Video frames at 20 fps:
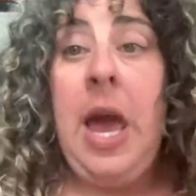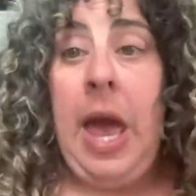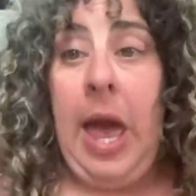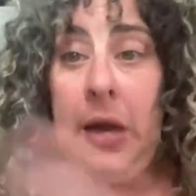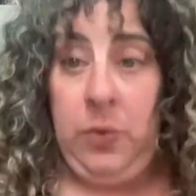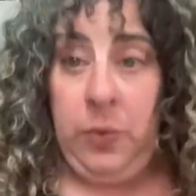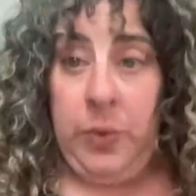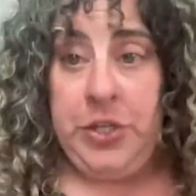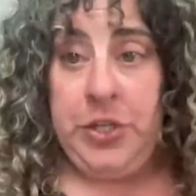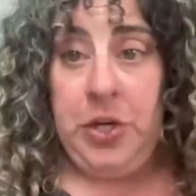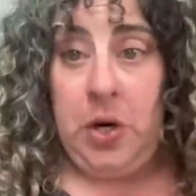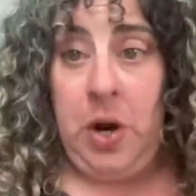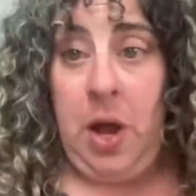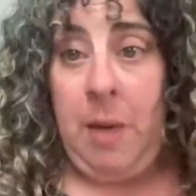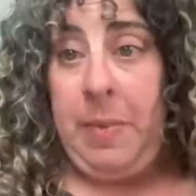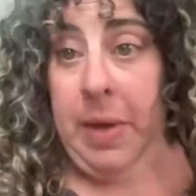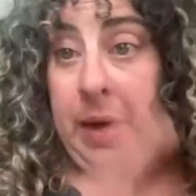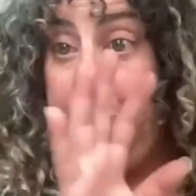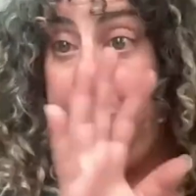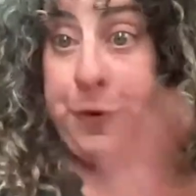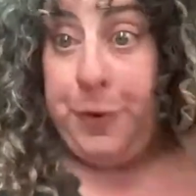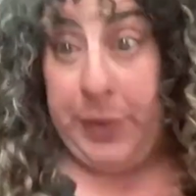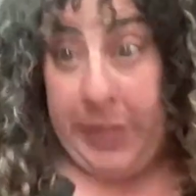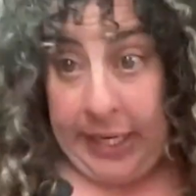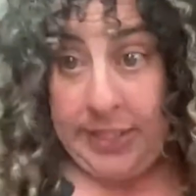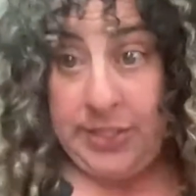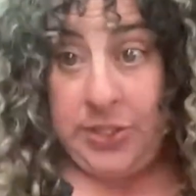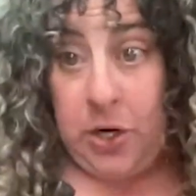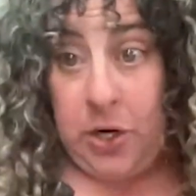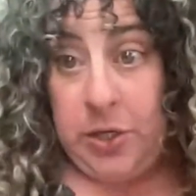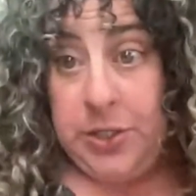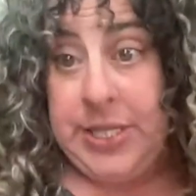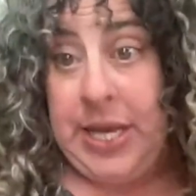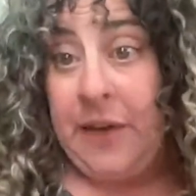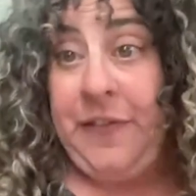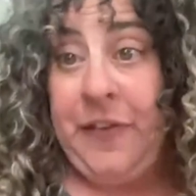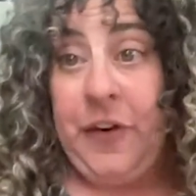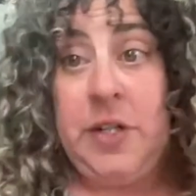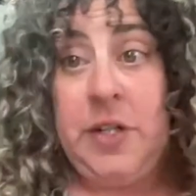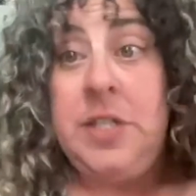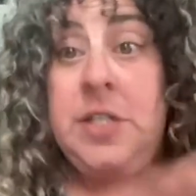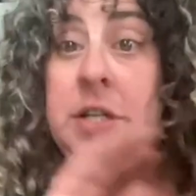and which are coming through Kickstarter's efforts,